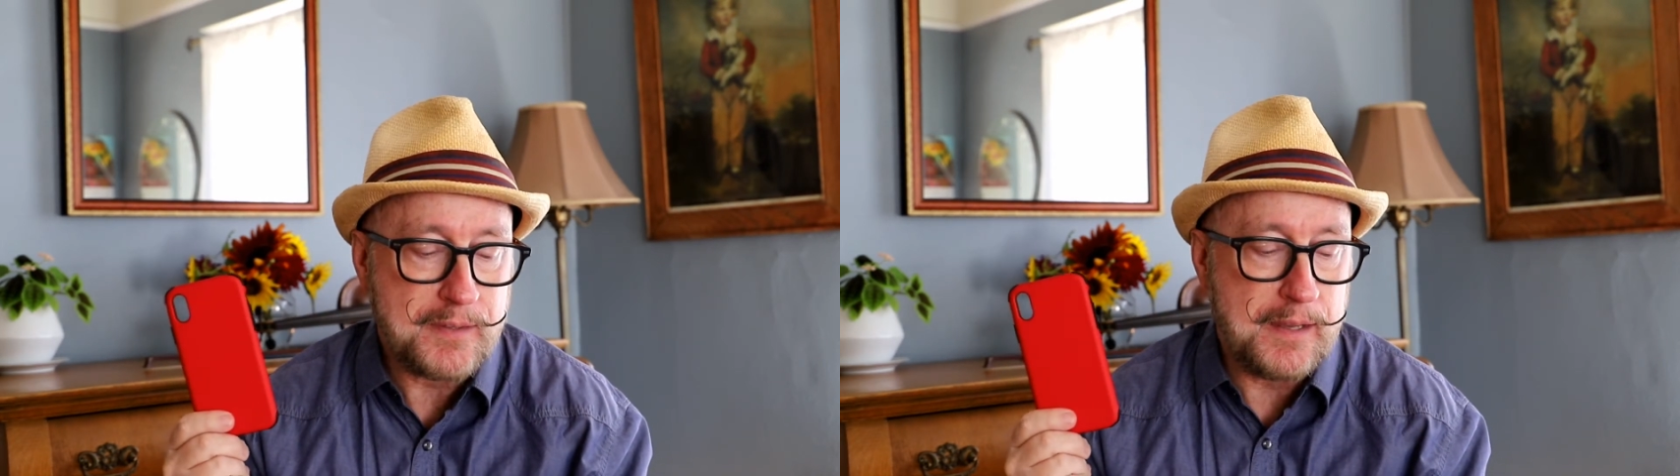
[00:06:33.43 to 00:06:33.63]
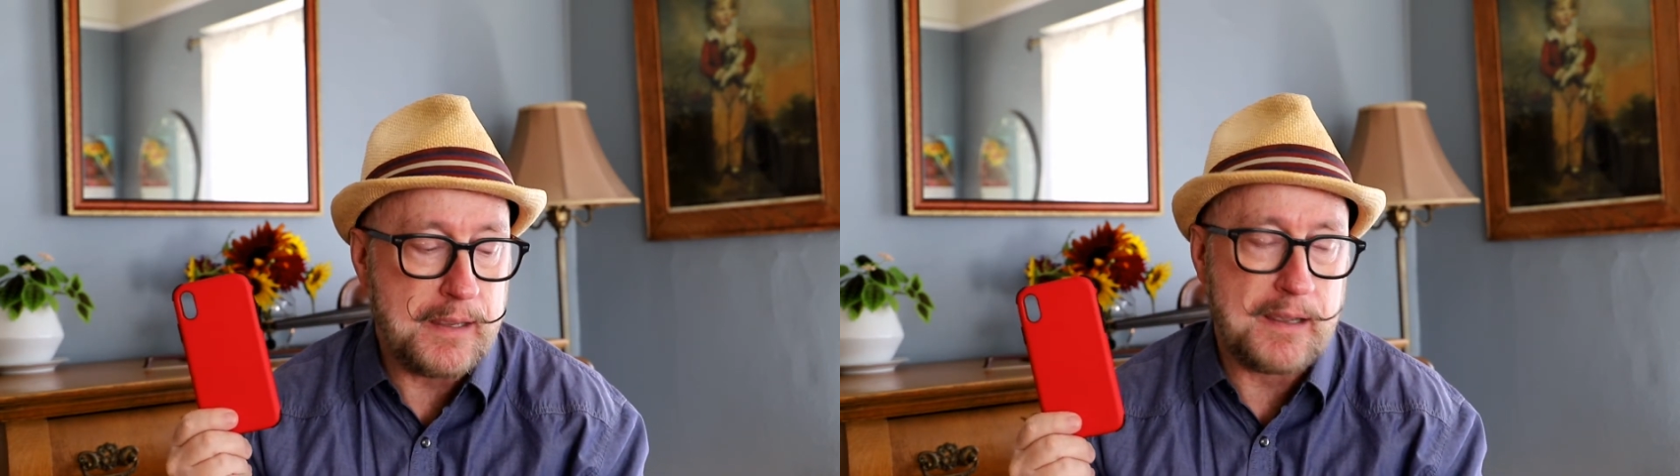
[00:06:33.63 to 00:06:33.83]

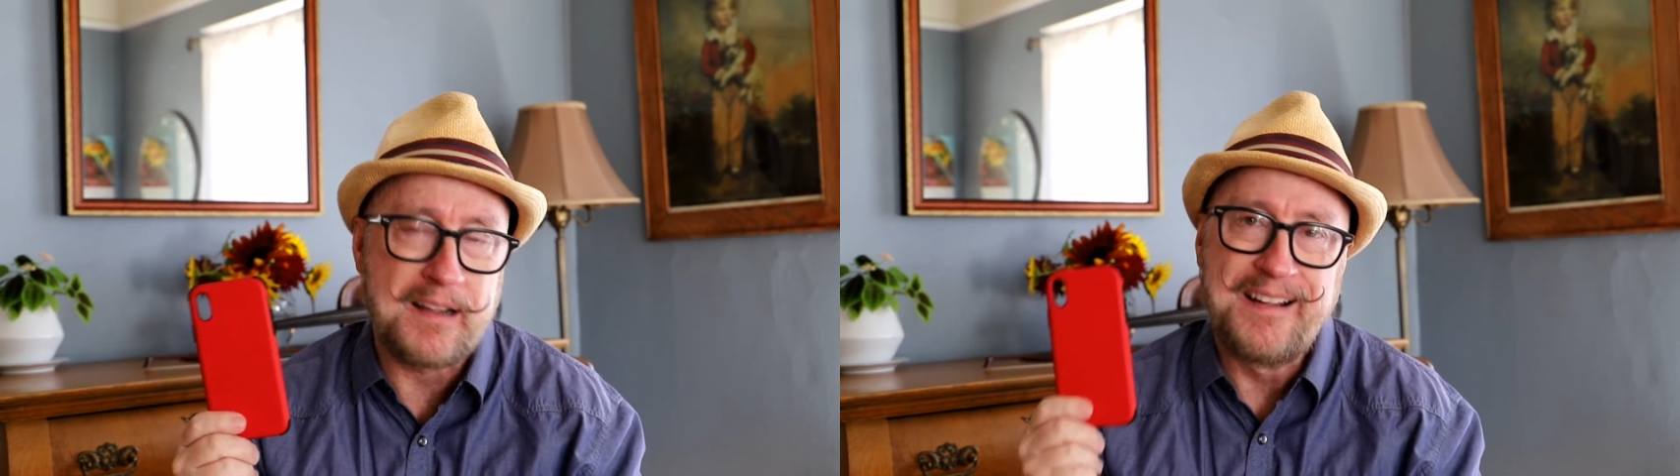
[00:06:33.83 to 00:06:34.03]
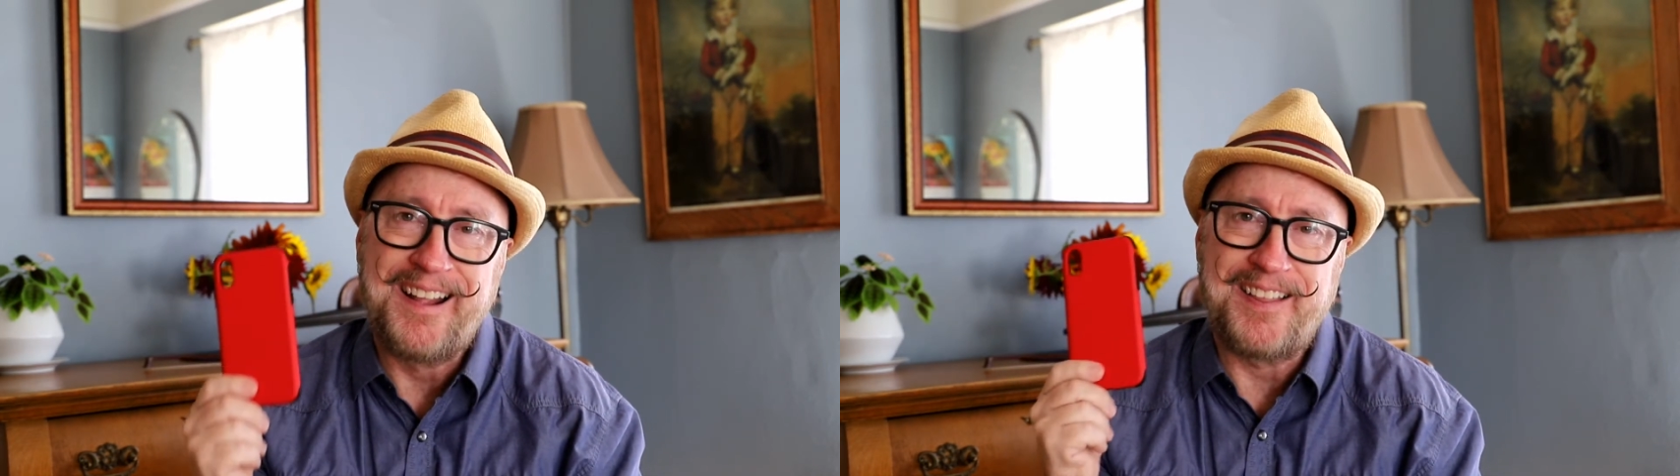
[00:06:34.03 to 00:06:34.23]

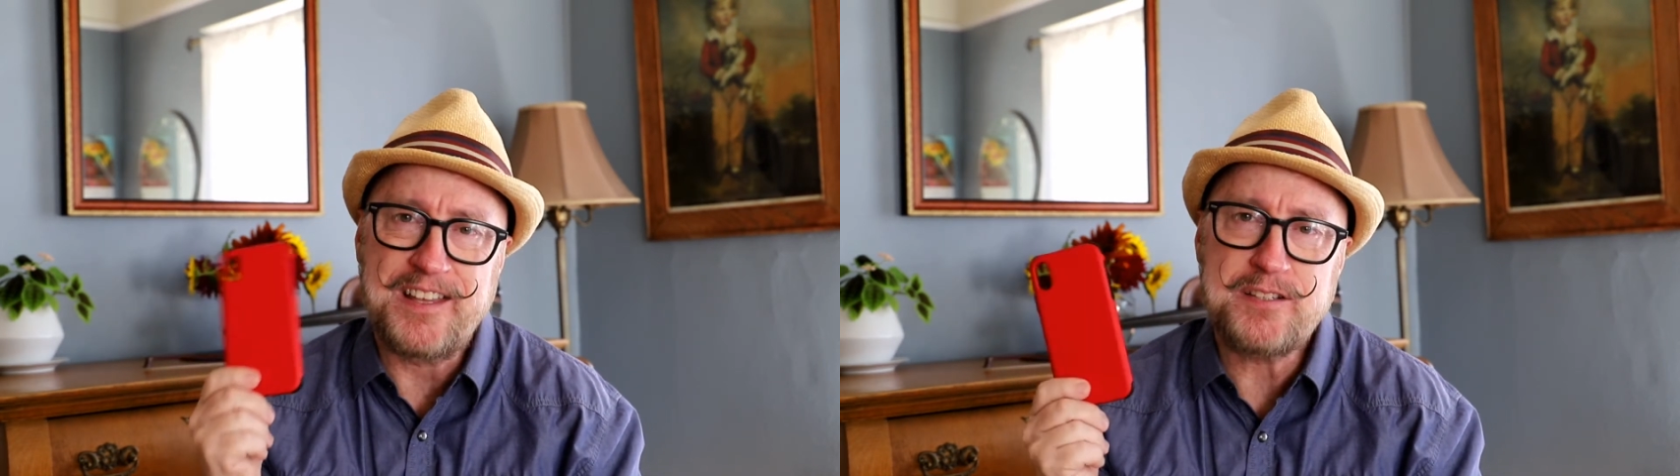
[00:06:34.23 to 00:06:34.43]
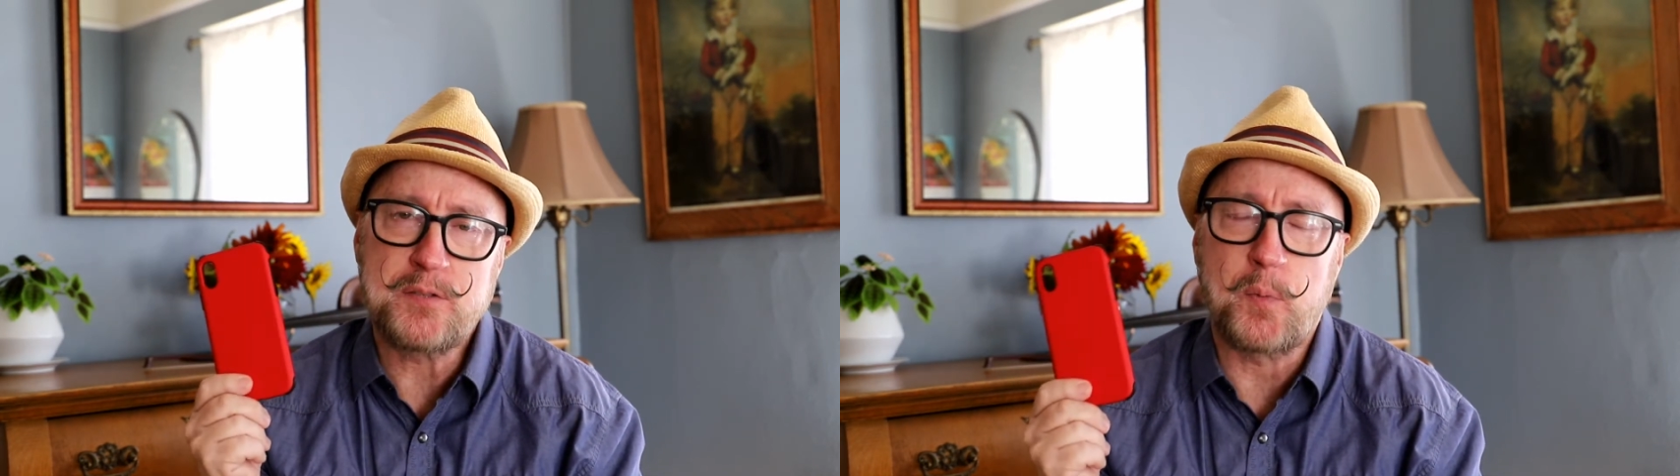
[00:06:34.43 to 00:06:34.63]
And
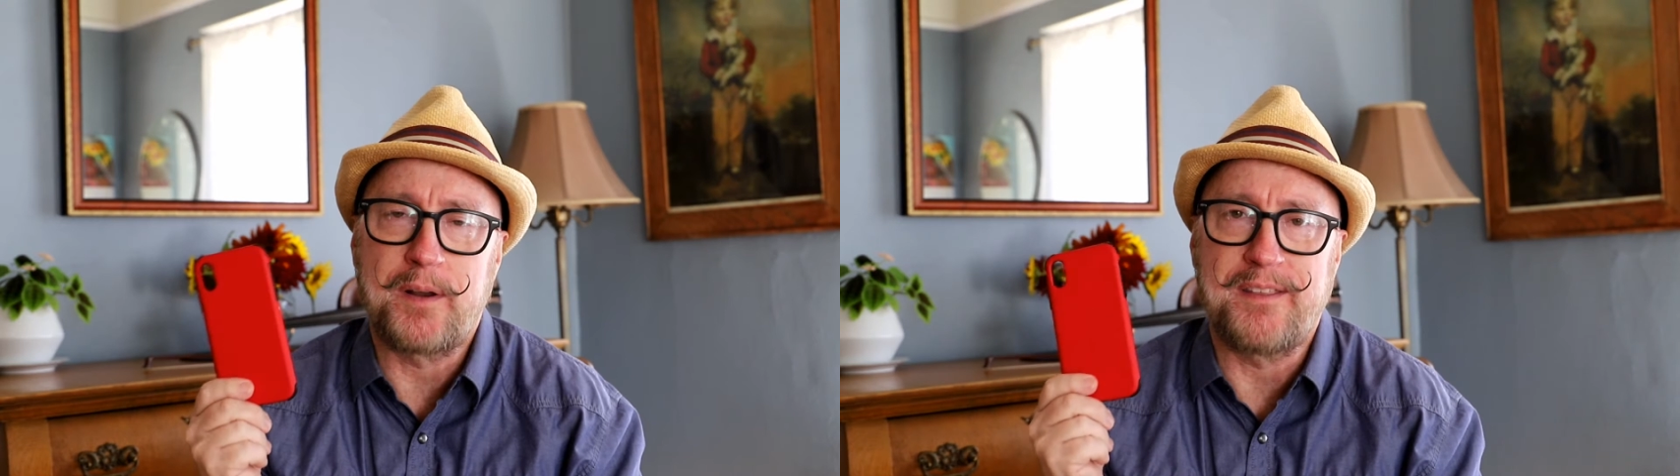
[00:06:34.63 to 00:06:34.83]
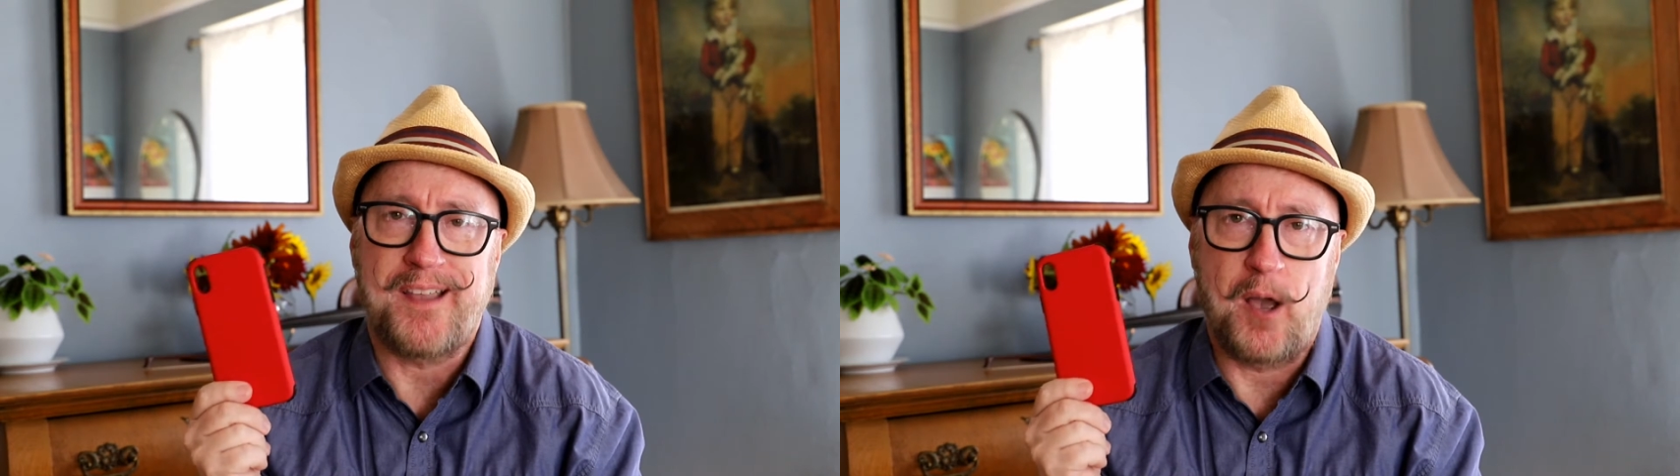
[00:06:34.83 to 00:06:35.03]
this is one
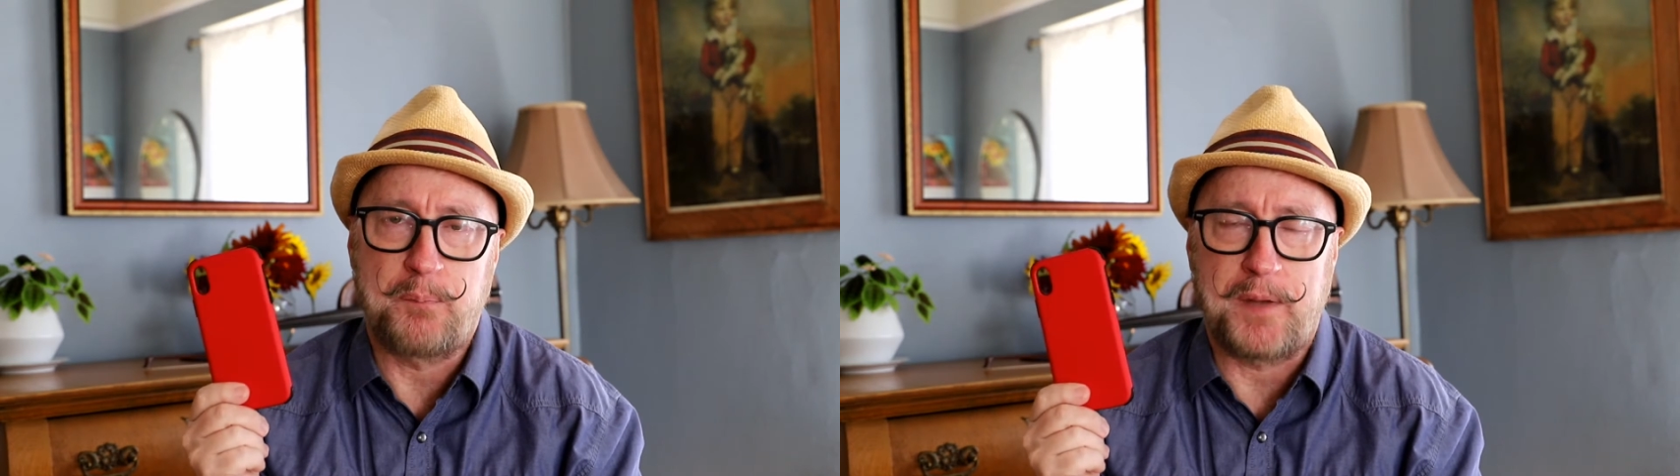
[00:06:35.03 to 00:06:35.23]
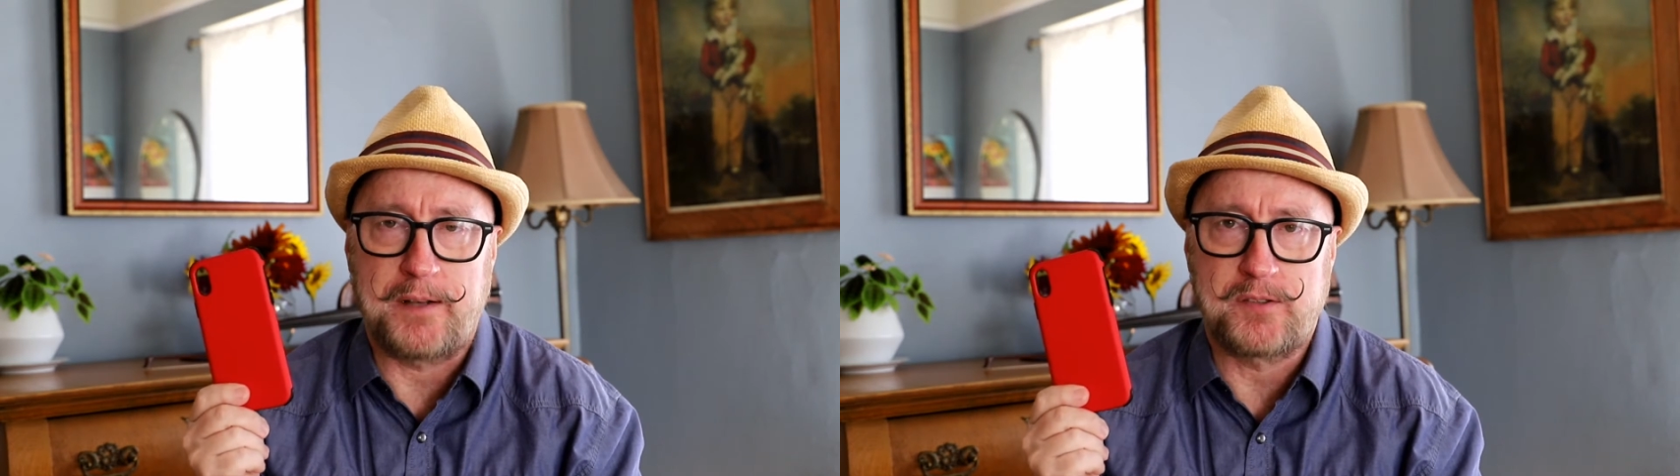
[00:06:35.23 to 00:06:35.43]
of the
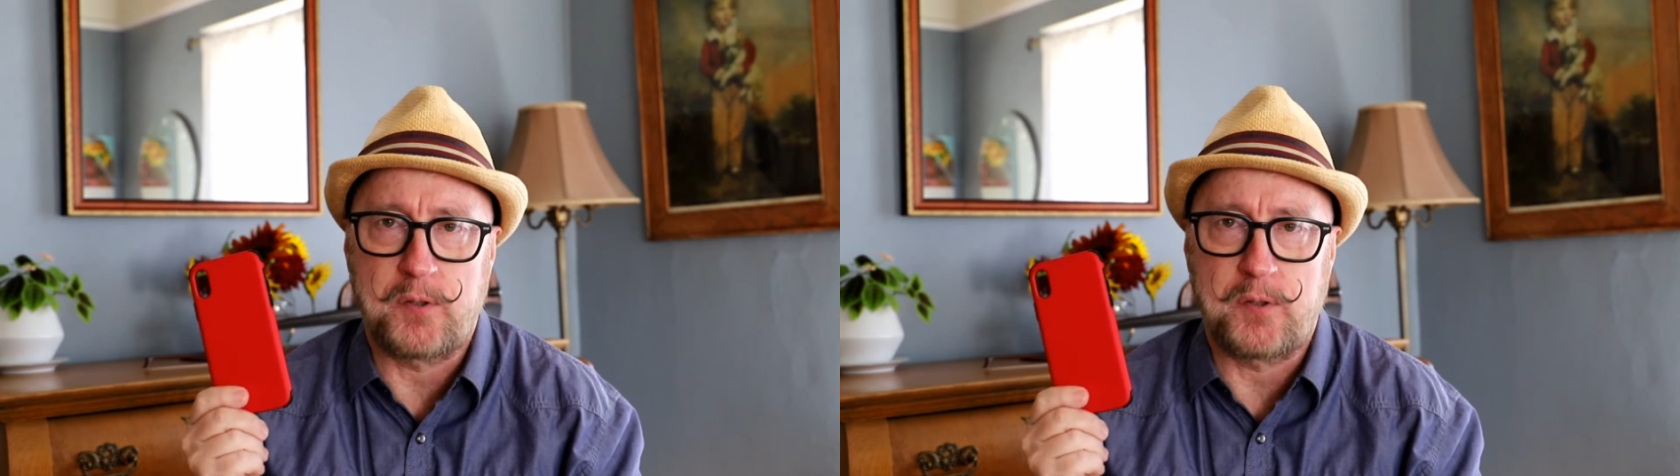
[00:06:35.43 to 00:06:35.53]
updates